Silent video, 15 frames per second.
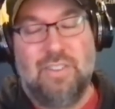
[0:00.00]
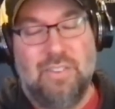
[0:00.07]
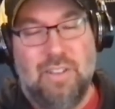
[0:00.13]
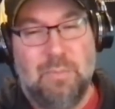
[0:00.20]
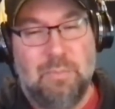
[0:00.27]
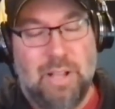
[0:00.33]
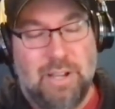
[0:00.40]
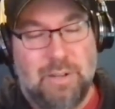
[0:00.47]
in,
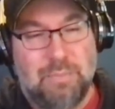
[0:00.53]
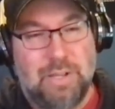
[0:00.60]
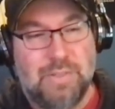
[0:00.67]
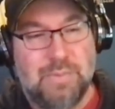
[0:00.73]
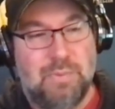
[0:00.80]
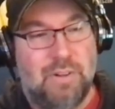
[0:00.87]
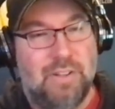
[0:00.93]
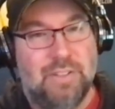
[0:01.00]
black
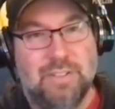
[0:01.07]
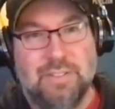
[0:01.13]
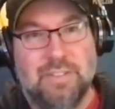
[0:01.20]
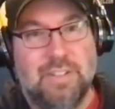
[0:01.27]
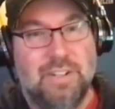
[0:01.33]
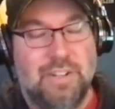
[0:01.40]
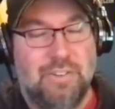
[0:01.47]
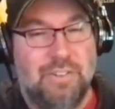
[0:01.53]
baseball and the
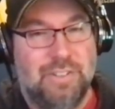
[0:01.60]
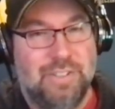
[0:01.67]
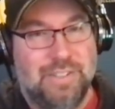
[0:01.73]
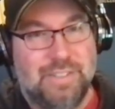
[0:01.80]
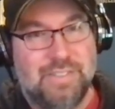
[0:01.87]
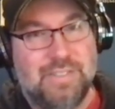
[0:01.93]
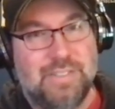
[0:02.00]
Negro leagues.